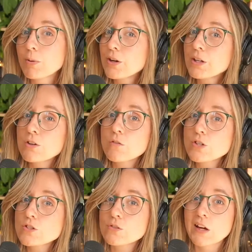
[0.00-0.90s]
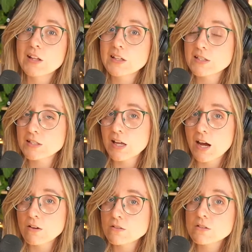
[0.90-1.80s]
putting your voice directly into the
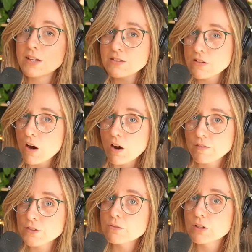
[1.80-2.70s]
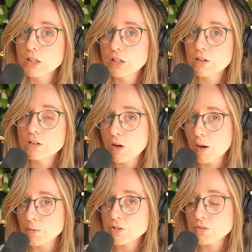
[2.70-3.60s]
house is often a really good
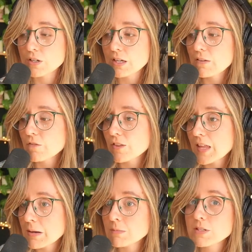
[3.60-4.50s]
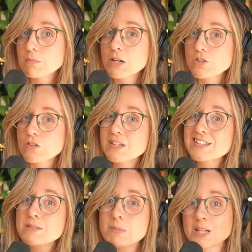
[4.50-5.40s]
opportunity for them to make sure that
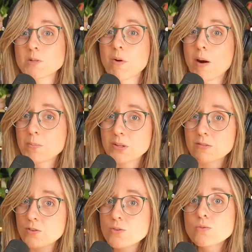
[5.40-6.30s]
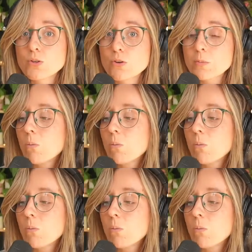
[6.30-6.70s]
it's mixed properly for the room.